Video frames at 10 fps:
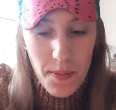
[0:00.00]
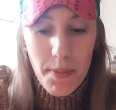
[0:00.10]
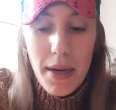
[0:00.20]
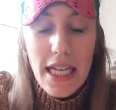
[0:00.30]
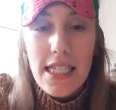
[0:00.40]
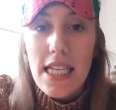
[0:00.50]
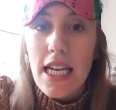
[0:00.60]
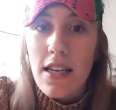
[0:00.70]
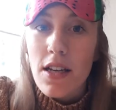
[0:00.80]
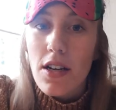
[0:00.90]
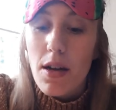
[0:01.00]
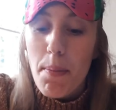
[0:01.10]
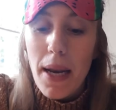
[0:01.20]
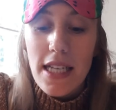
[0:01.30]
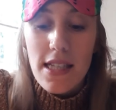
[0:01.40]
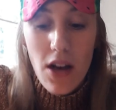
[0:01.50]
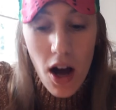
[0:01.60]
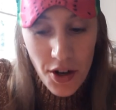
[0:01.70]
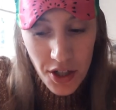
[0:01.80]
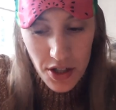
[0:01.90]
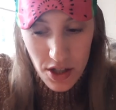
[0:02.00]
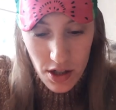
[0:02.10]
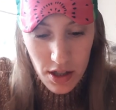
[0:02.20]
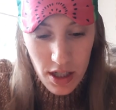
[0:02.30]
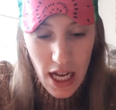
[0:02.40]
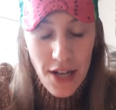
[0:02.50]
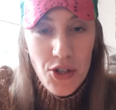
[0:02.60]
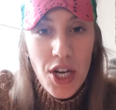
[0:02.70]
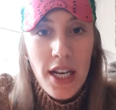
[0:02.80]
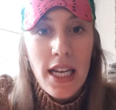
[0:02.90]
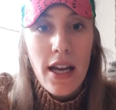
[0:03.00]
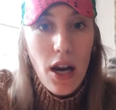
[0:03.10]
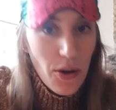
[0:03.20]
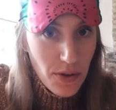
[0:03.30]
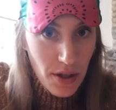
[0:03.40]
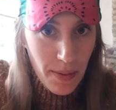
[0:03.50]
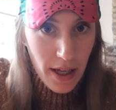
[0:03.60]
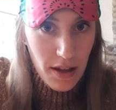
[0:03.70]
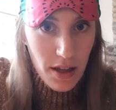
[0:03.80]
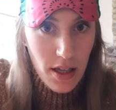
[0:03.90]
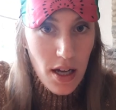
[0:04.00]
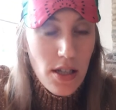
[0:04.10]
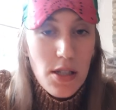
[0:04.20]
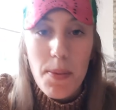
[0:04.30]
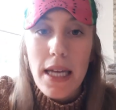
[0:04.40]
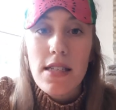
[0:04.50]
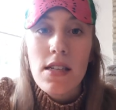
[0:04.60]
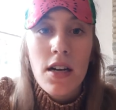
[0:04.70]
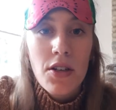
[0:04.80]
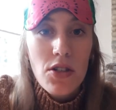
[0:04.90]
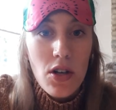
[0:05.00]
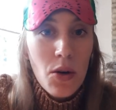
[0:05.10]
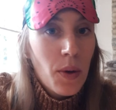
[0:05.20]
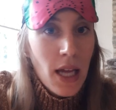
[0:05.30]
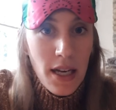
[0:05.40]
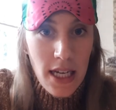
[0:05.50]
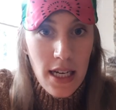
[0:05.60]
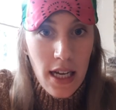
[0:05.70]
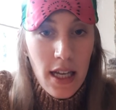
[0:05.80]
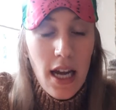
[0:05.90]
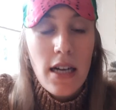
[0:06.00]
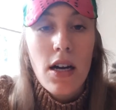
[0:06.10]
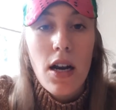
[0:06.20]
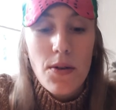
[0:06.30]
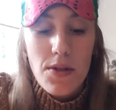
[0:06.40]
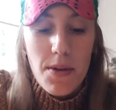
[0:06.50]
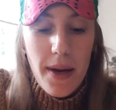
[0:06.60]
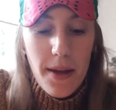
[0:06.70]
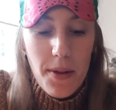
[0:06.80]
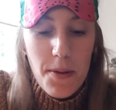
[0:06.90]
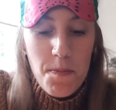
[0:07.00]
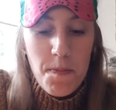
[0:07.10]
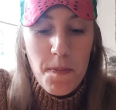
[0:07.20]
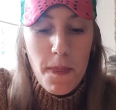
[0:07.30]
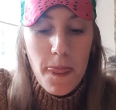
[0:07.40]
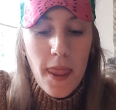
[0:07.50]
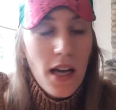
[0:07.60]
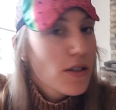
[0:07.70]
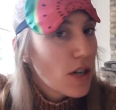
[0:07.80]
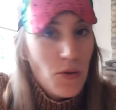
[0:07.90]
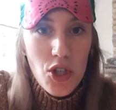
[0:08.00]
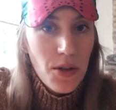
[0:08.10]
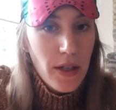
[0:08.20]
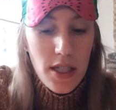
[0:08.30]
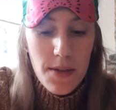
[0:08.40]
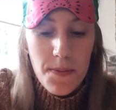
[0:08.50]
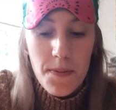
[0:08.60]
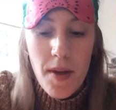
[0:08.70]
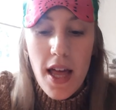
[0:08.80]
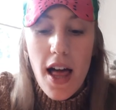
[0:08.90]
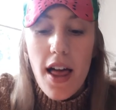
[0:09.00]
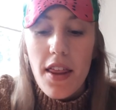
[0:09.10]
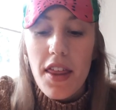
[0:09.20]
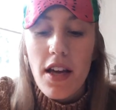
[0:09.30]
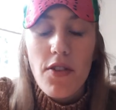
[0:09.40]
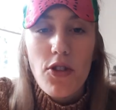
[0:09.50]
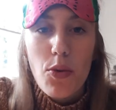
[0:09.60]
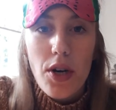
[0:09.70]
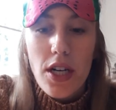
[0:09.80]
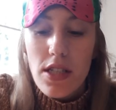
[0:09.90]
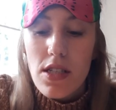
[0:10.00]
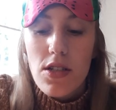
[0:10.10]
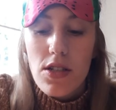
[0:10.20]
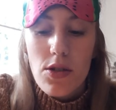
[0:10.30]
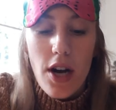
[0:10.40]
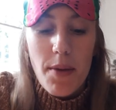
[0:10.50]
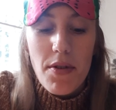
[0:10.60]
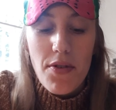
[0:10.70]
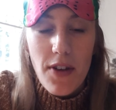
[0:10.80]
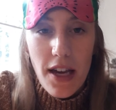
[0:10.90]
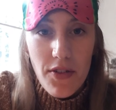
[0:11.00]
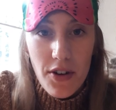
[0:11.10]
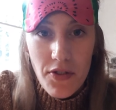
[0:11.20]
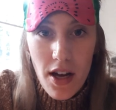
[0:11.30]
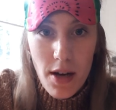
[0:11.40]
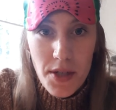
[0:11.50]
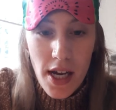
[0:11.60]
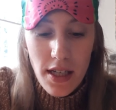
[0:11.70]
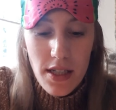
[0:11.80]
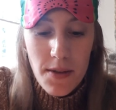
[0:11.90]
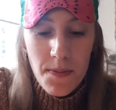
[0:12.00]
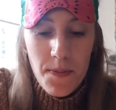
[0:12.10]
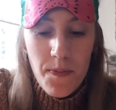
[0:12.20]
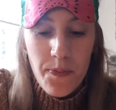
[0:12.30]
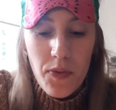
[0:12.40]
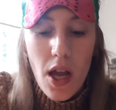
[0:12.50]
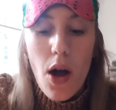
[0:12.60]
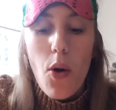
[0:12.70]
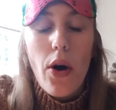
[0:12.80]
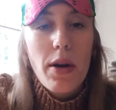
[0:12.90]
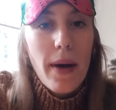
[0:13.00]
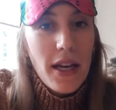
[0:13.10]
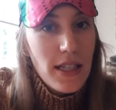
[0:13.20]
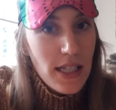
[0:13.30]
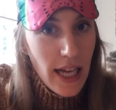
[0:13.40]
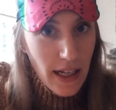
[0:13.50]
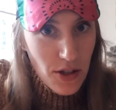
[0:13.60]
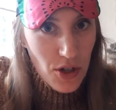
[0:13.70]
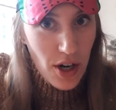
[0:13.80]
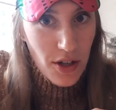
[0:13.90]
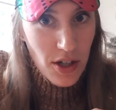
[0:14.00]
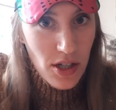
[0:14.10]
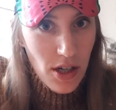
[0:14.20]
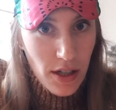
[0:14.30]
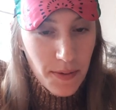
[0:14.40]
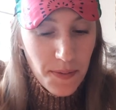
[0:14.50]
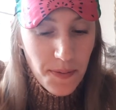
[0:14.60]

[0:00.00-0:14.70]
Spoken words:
Place it on your tongue and gently close your mouth. So place it on your tongue without eating it and close your mouth. Don't chew it. Think of the words to describe the flavour of the object. What about its texture on your tongue?